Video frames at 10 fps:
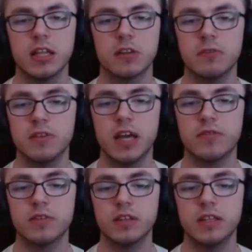There are
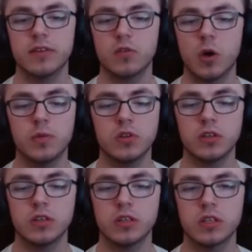definitely different
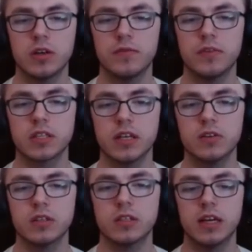options for
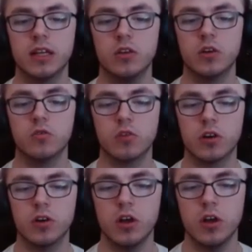skills that you can
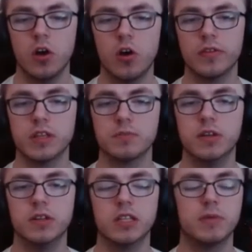run on this
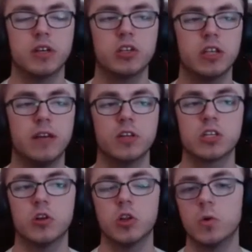build, especially if you're
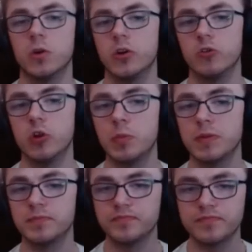solo or in group.
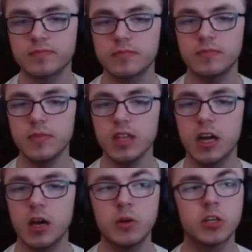
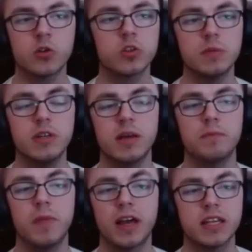Which is awesome. You get,
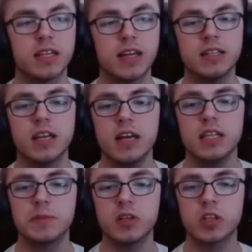like I said, guys,
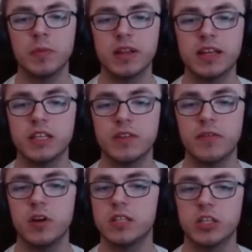this build's got plenty of
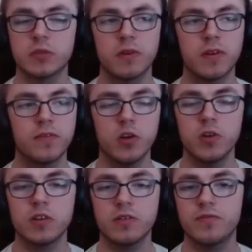diversity. Just by a few
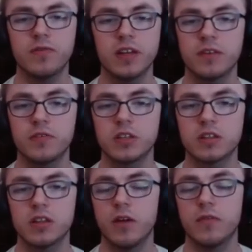flick of just
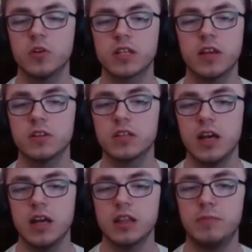a few skills,
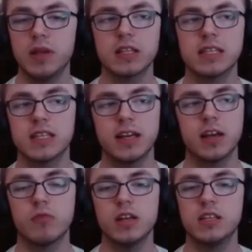the build is set
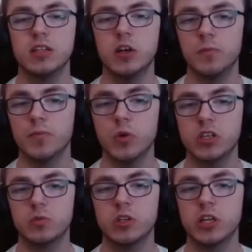and ready to go,
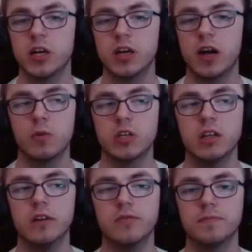which I
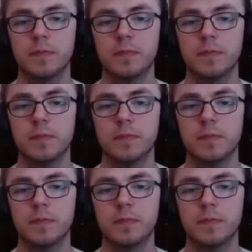love.